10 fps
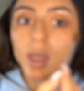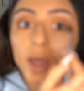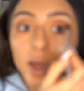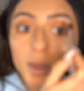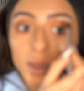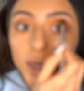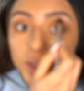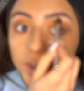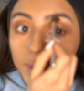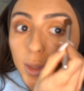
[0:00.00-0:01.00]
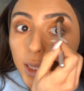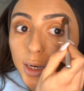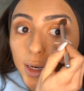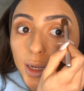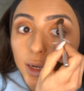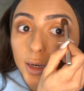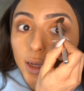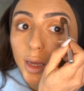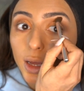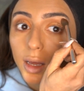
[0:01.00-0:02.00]
And I just blend it
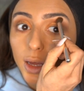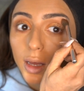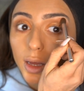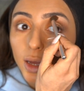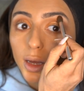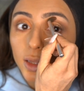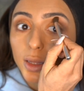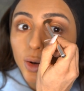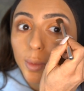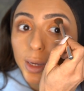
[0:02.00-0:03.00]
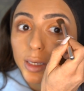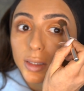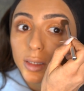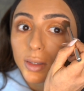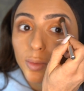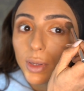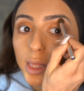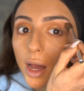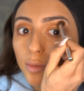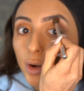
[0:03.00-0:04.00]
a little bit with
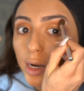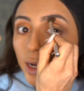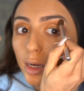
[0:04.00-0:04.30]
that red